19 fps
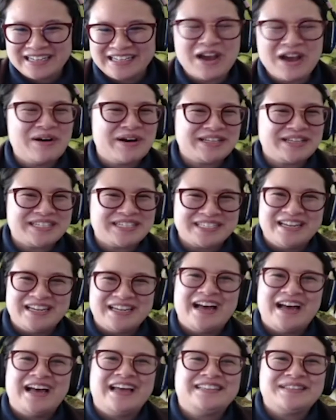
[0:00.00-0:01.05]
No, it does
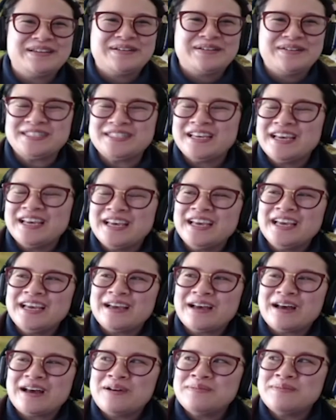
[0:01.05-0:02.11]
not. So it's,
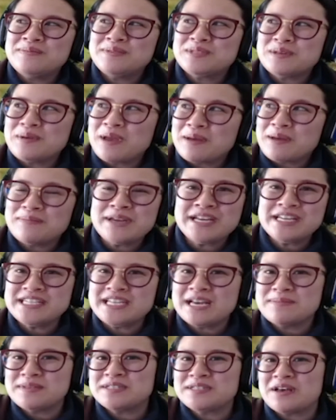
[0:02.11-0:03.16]
being a
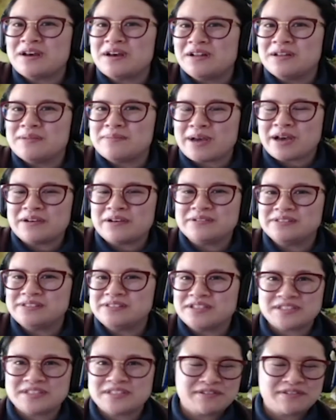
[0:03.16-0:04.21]
DM is all about
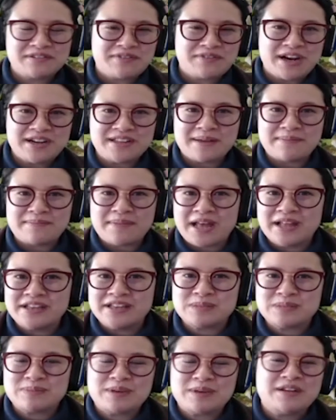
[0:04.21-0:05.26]
just finding that
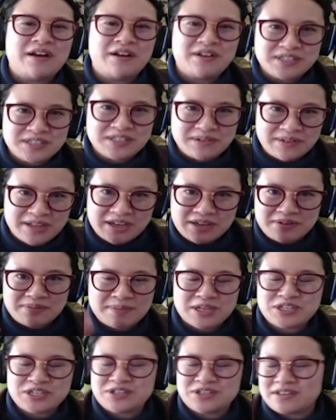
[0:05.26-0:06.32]
balance, but also, like you
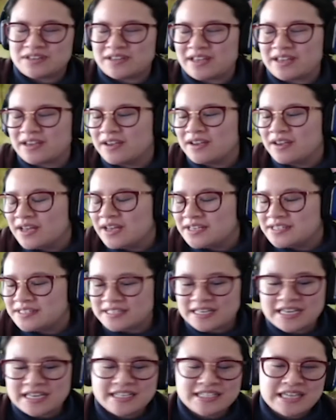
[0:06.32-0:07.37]
mentioned, like
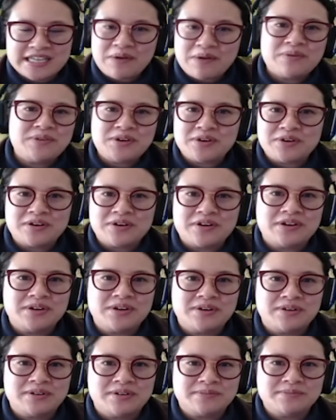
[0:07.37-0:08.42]
sitting down with
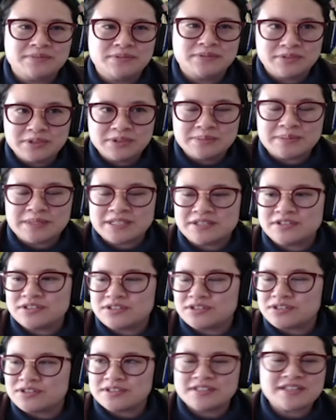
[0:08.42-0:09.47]
your group and
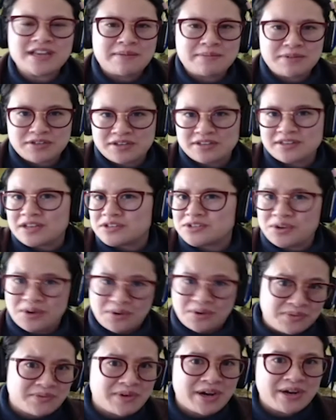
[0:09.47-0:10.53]
just establishing that
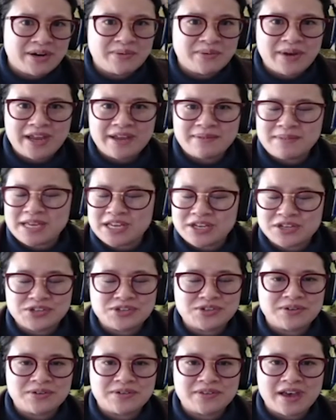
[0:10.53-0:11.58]
tone right away, making
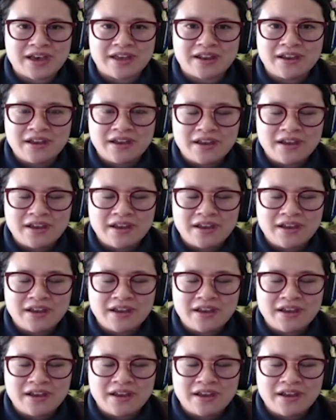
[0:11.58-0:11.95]
sure that